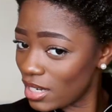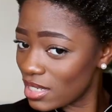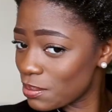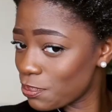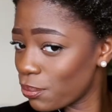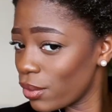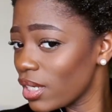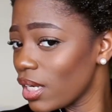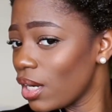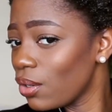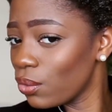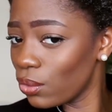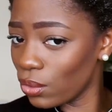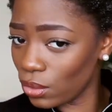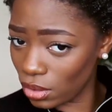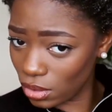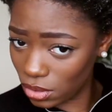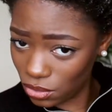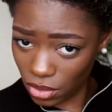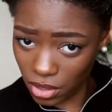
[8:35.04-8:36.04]
I spray that
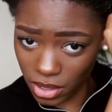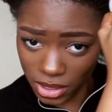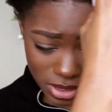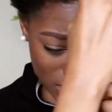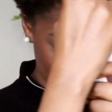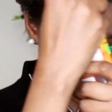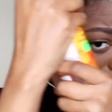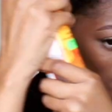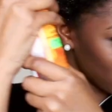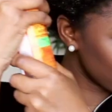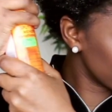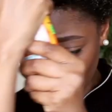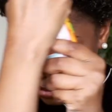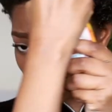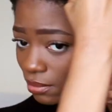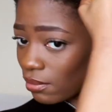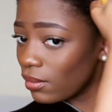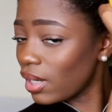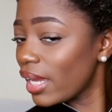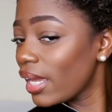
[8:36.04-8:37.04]
all across
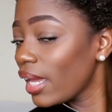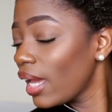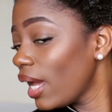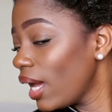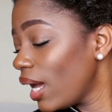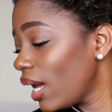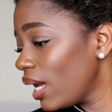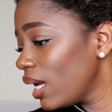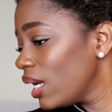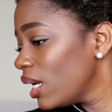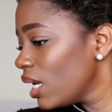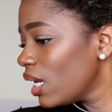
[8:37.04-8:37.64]
my hair.